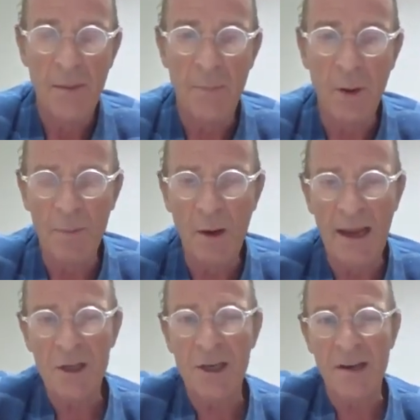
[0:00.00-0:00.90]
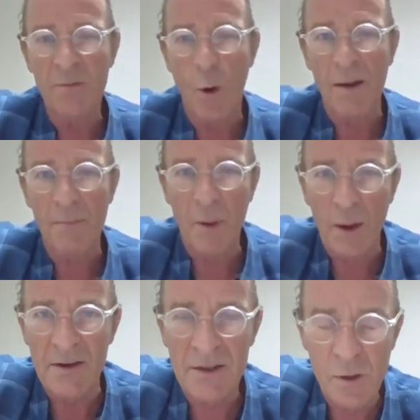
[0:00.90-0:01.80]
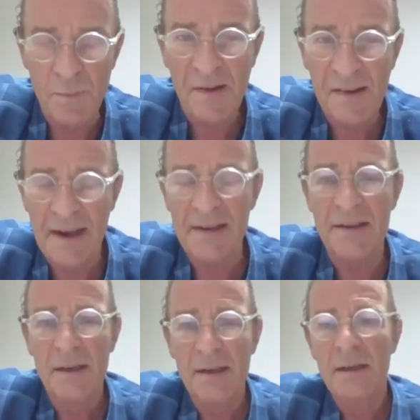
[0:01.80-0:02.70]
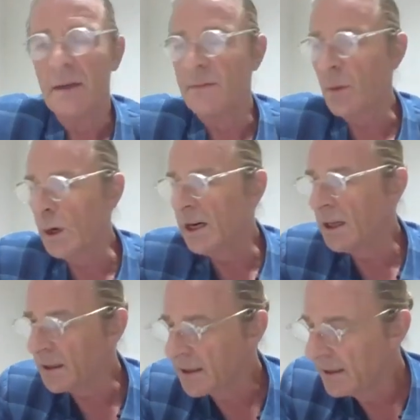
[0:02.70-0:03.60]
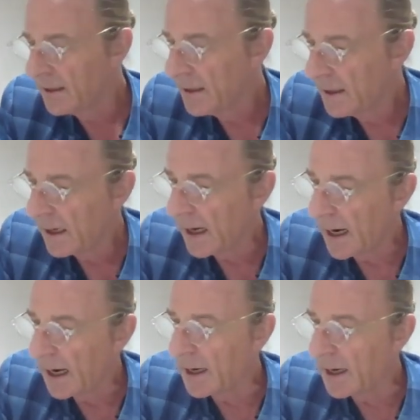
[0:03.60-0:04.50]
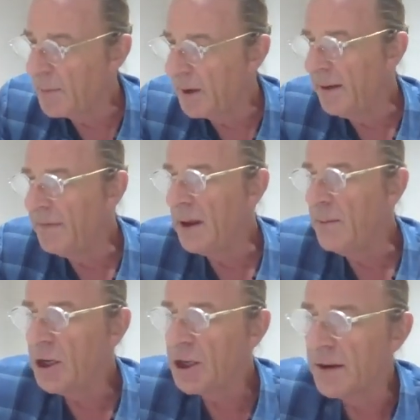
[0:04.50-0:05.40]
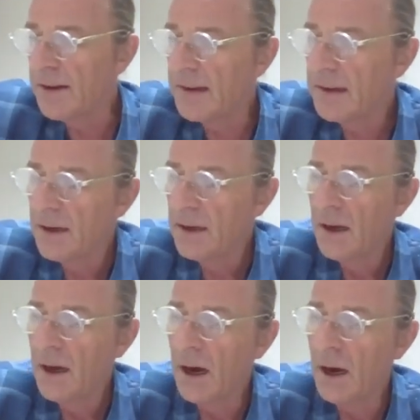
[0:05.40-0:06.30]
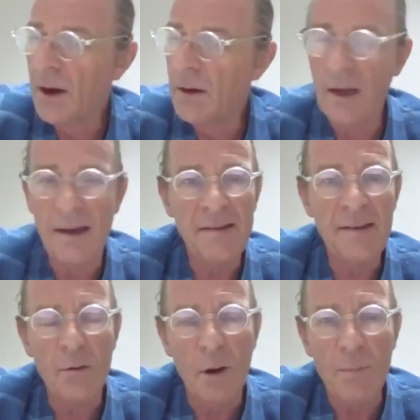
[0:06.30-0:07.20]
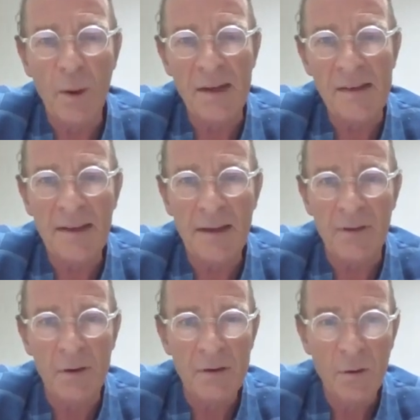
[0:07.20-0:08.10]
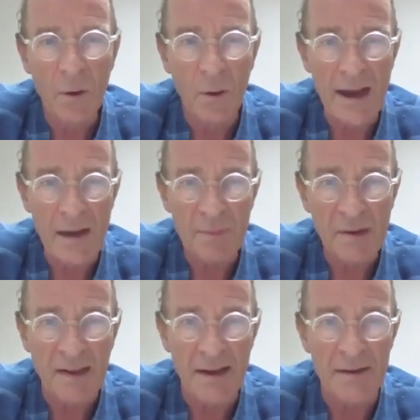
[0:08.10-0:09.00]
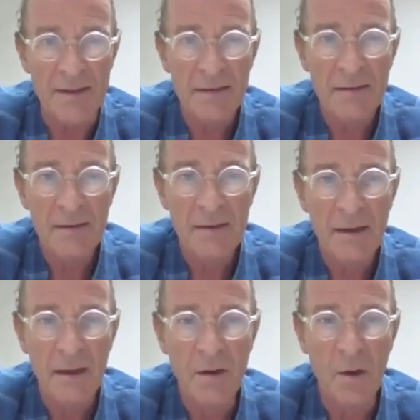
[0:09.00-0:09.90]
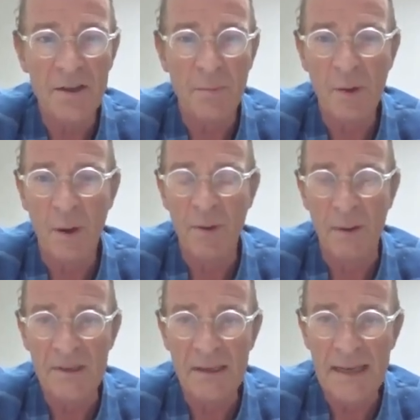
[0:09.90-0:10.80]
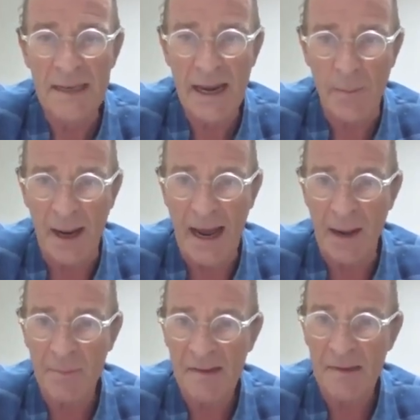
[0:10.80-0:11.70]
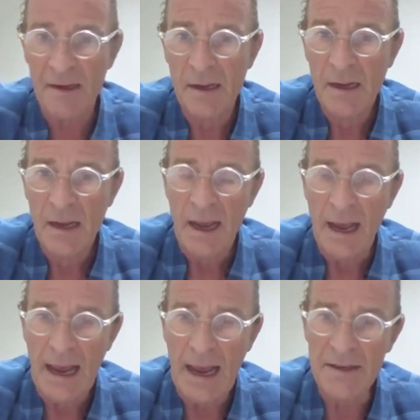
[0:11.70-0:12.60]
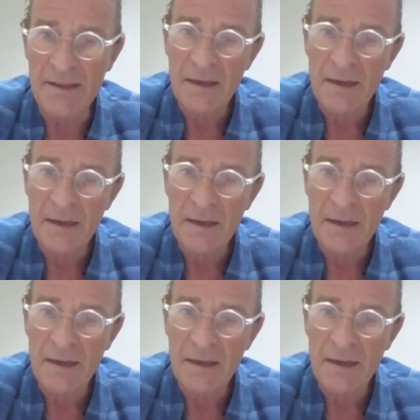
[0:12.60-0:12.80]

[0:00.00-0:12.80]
population is 1.2% of the world, and I believe the emissions are only 0.7 or 8%. Not a problem today, perhaps. And